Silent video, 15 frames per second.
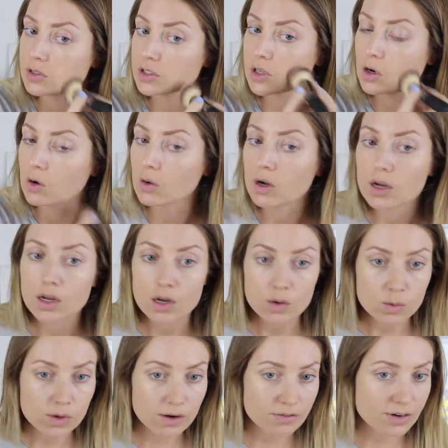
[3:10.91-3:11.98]
So
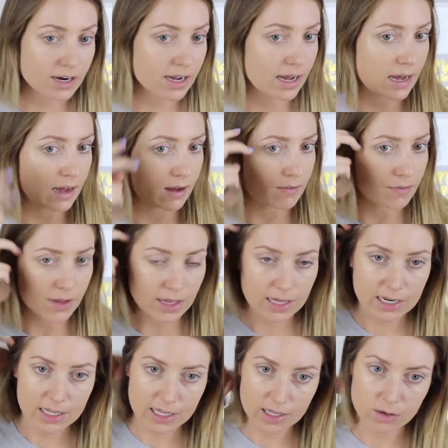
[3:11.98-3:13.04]
wherever I have
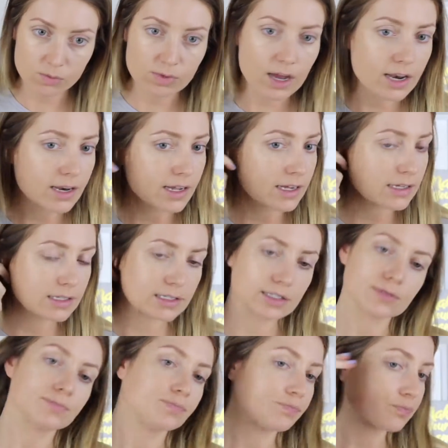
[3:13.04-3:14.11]
any
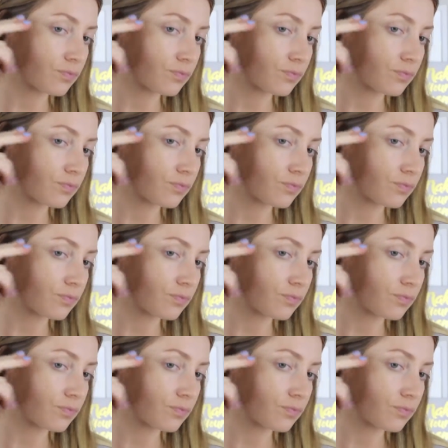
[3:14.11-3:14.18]
redness,